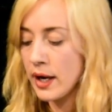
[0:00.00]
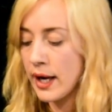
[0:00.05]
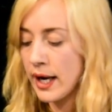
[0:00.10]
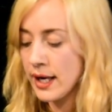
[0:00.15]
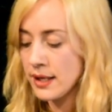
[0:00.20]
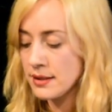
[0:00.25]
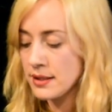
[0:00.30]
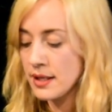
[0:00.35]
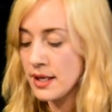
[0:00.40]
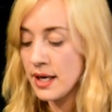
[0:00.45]

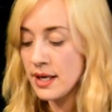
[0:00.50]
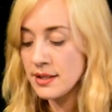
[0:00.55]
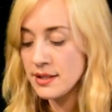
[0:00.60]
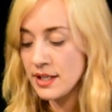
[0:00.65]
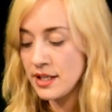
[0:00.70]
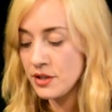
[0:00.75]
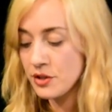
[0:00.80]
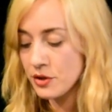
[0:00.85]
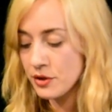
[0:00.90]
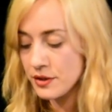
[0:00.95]
hexagons
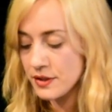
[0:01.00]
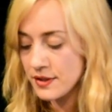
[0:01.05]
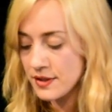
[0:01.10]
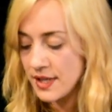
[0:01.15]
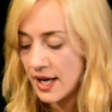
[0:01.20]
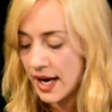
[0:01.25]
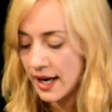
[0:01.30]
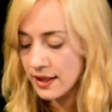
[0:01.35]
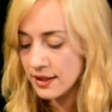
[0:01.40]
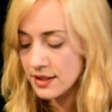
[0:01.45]

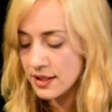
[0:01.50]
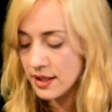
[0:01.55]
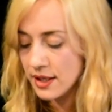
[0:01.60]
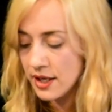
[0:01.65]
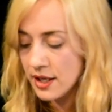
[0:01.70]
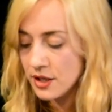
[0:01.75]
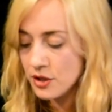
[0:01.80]
intersect